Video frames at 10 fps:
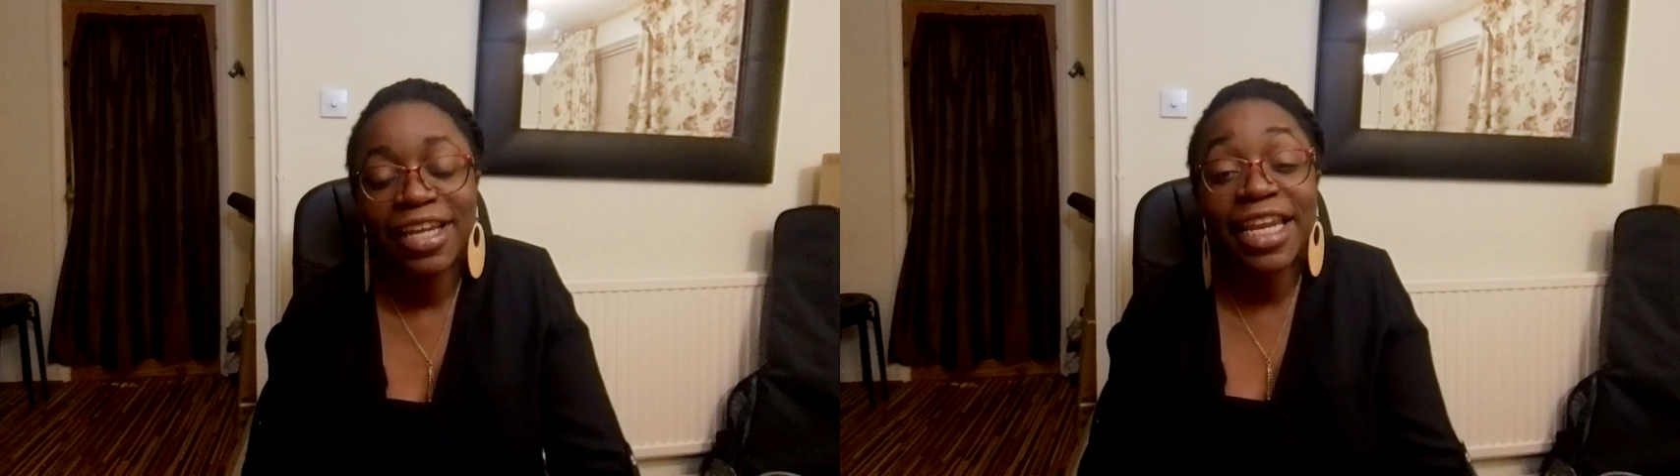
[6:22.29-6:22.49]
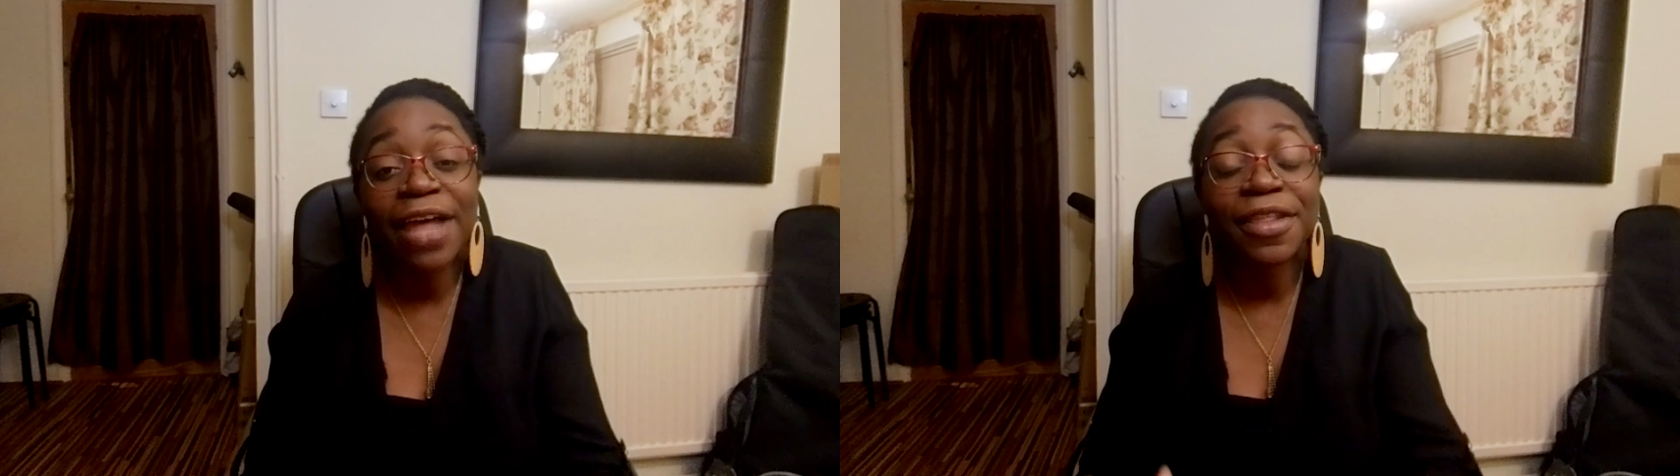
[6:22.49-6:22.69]

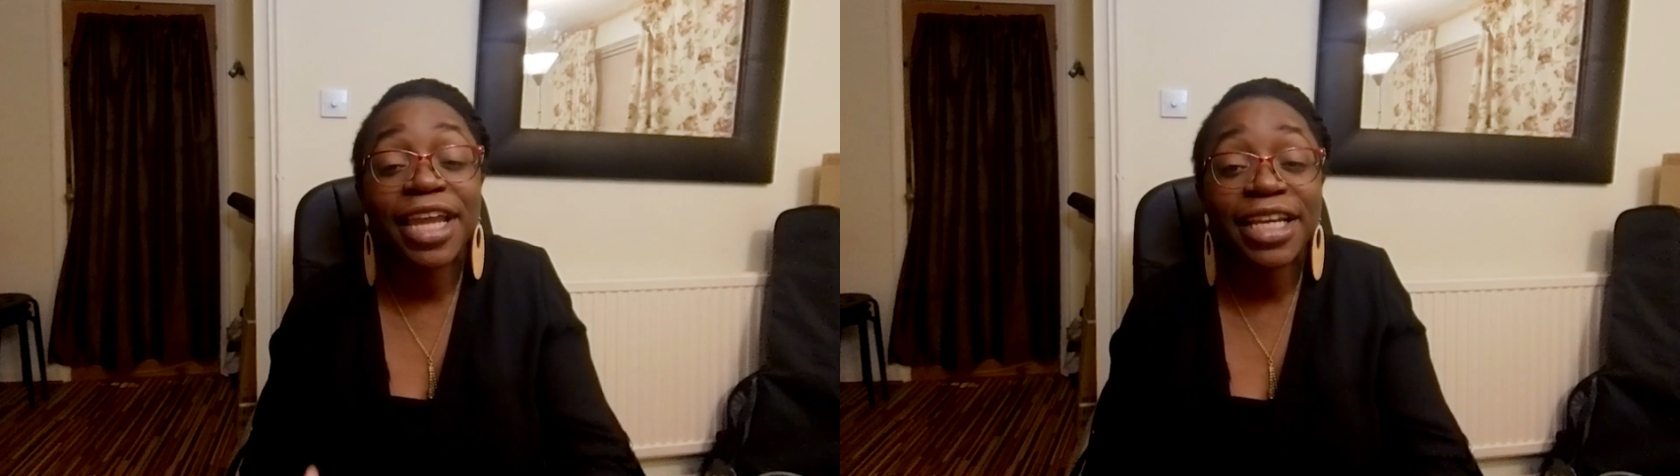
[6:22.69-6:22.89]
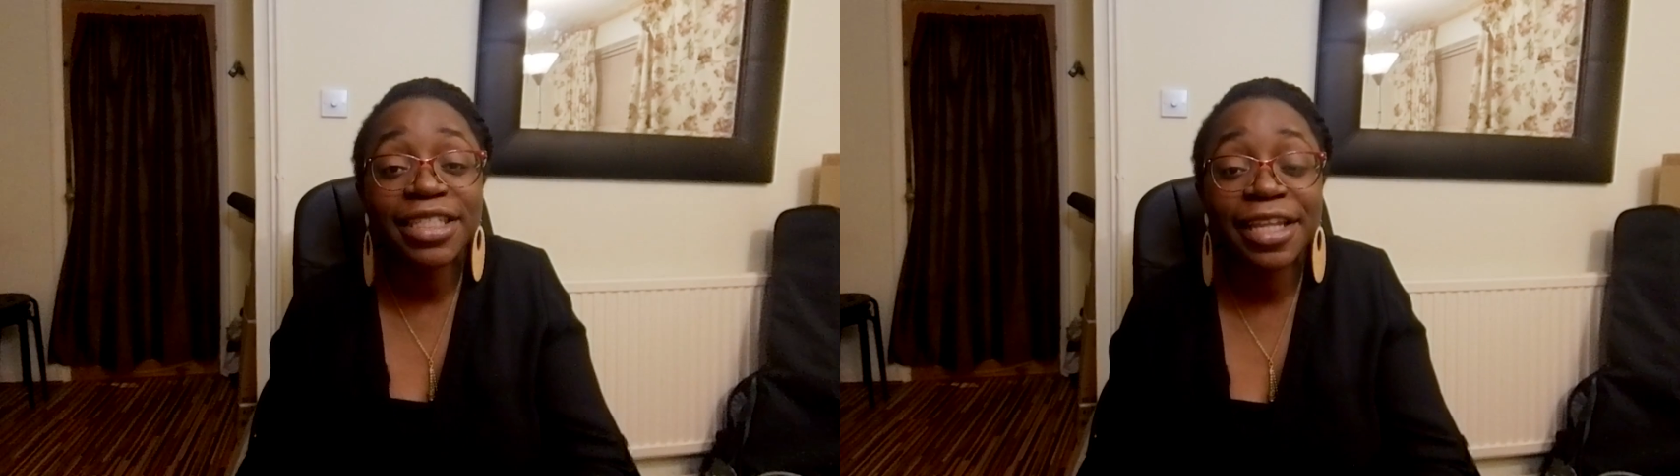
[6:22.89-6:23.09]
Now, the
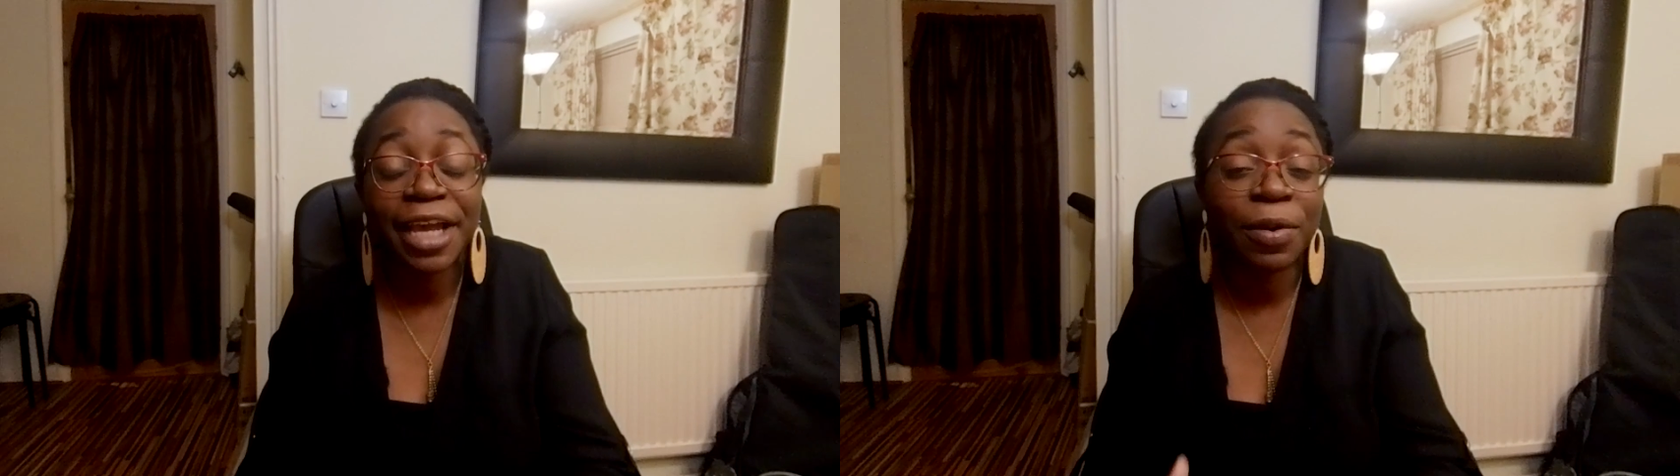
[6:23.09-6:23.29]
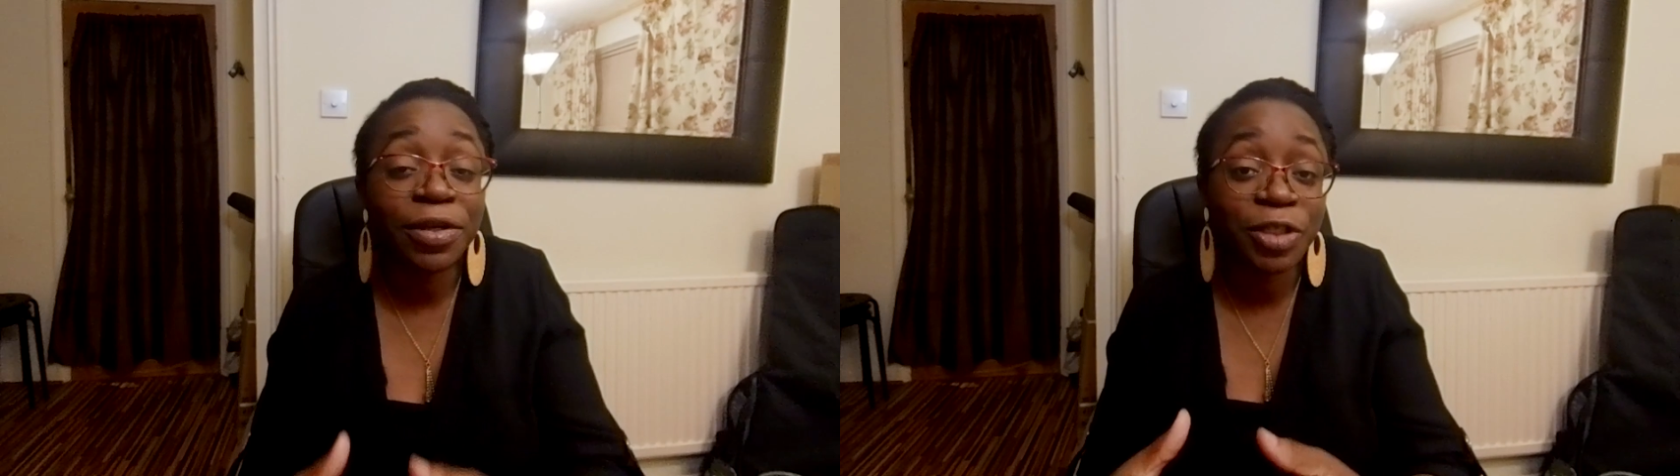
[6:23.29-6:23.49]
next
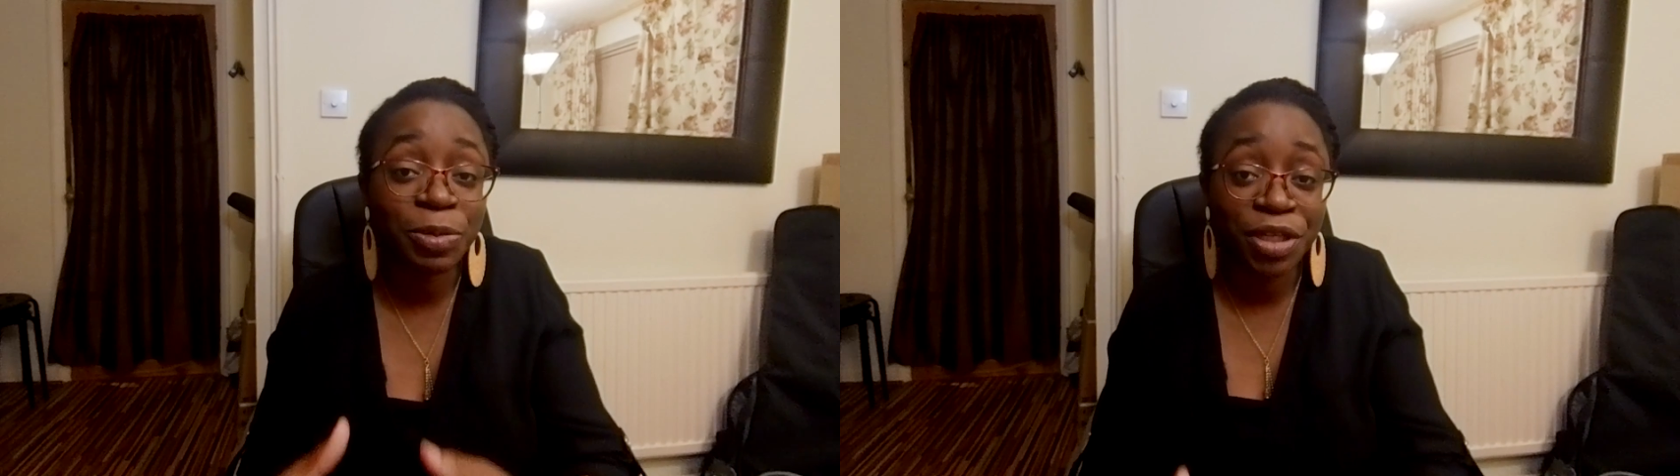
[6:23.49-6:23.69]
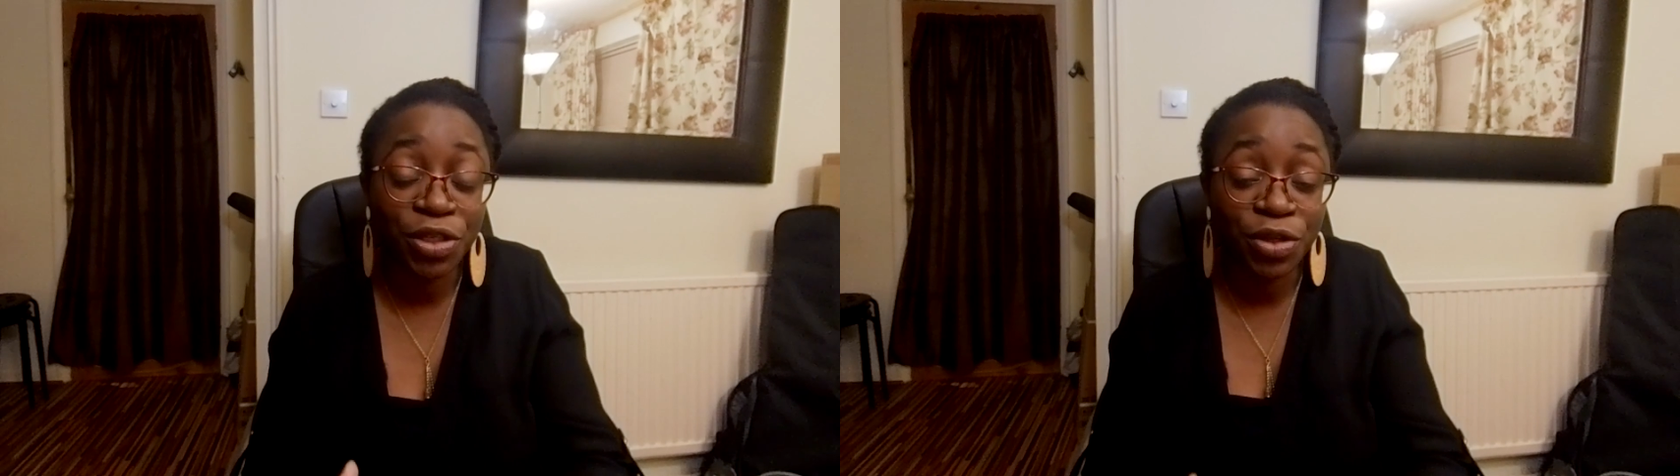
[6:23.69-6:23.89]
thing I wanted to
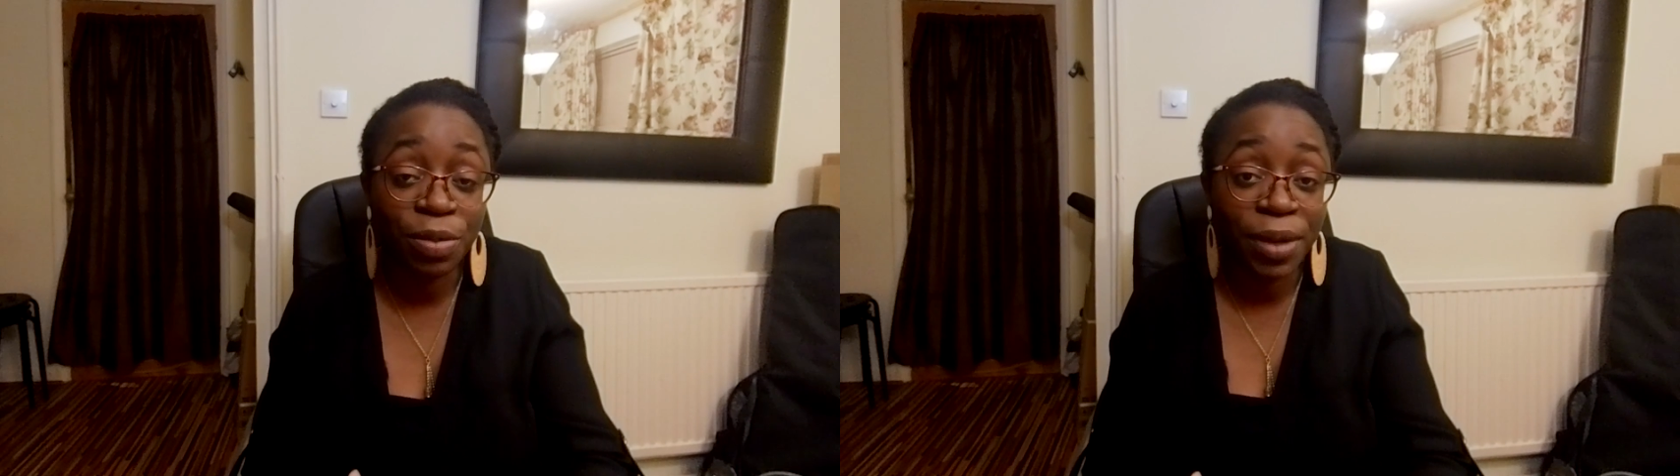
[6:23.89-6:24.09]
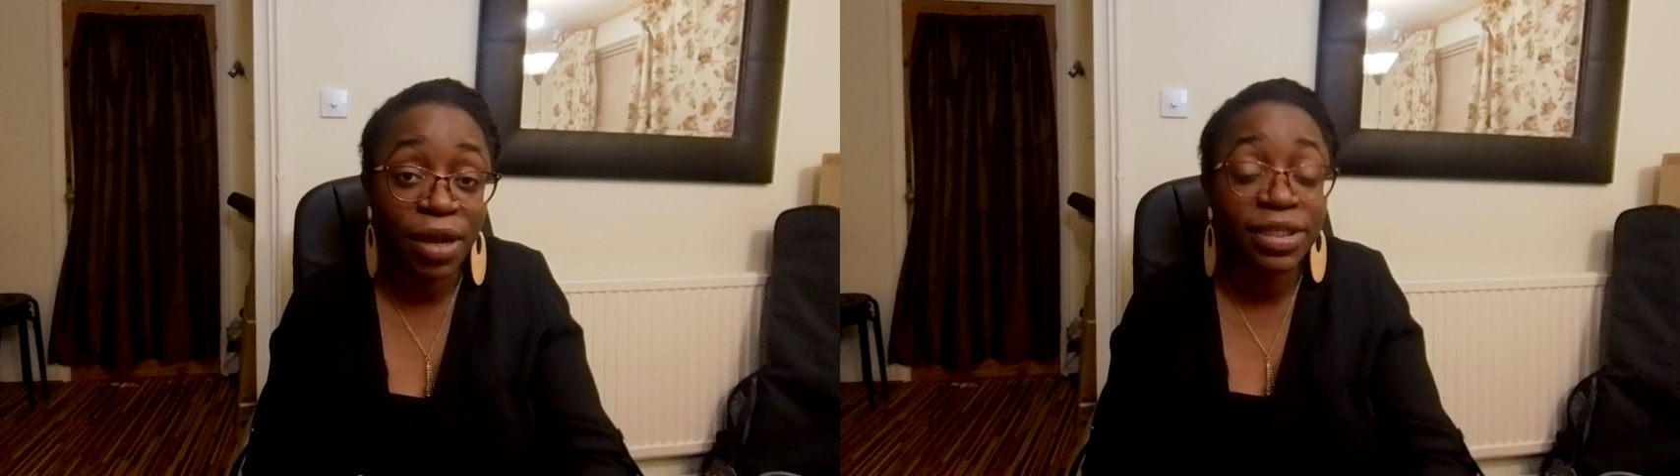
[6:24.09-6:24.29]
speak to you
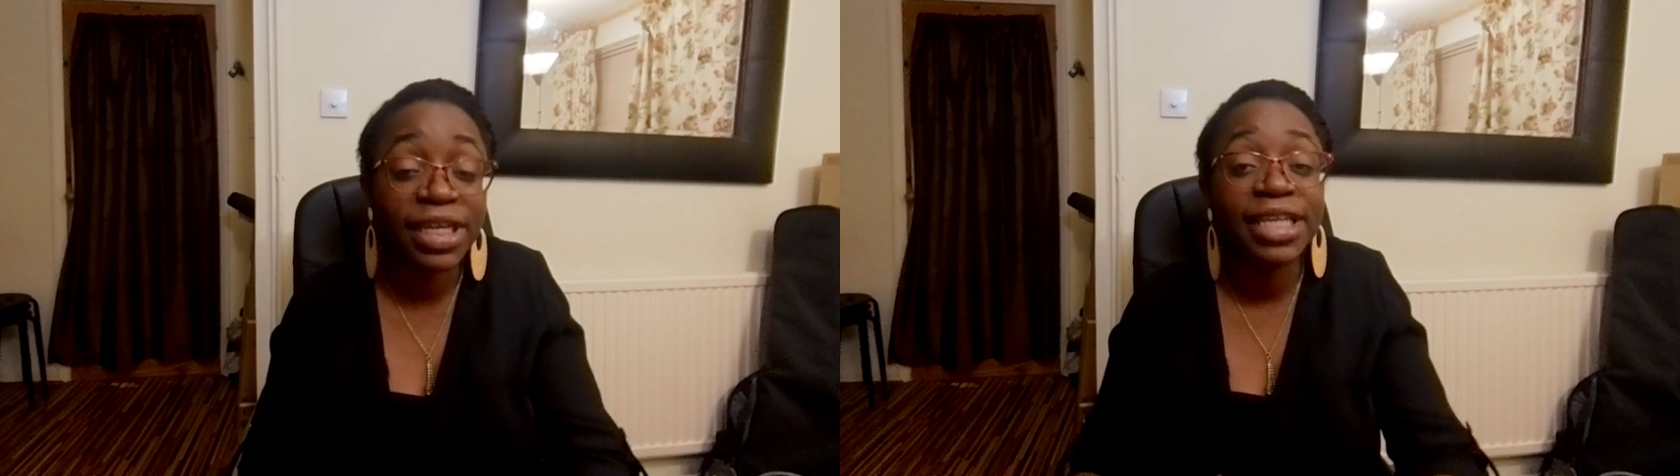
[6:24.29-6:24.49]
about